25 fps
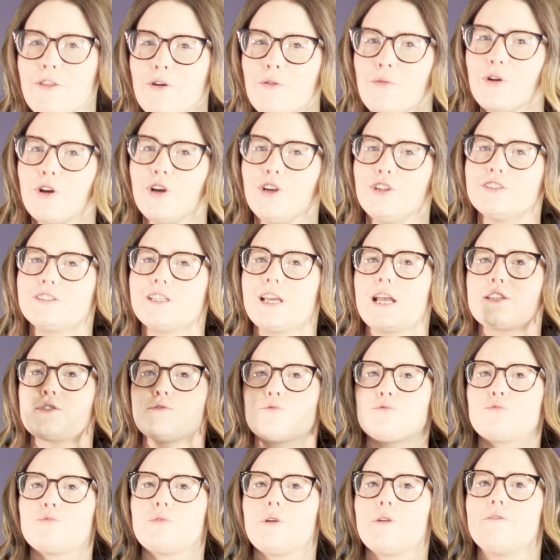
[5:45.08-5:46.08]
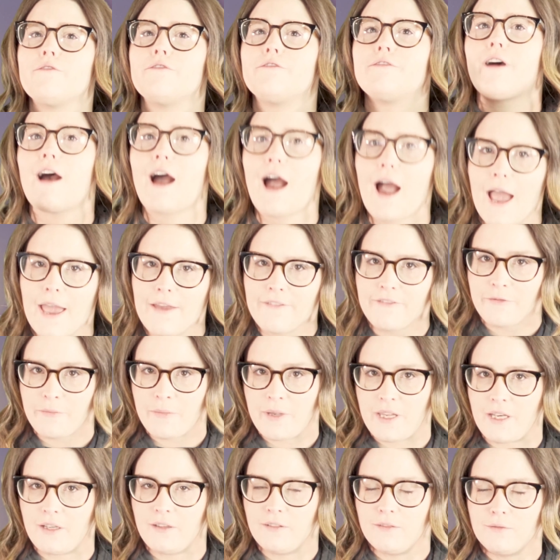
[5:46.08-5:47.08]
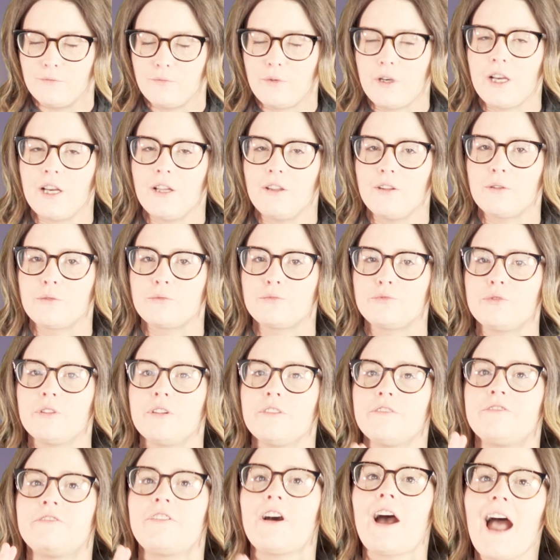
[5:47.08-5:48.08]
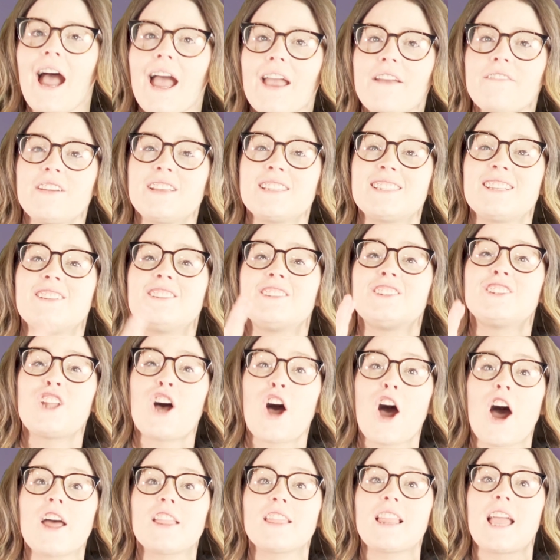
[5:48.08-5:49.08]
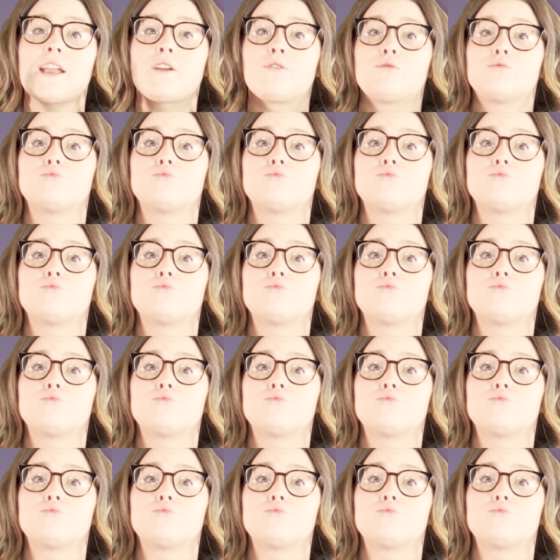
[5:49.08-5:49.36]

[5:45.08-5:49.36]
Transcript: in the world does revive mean? Well, revive is a lot like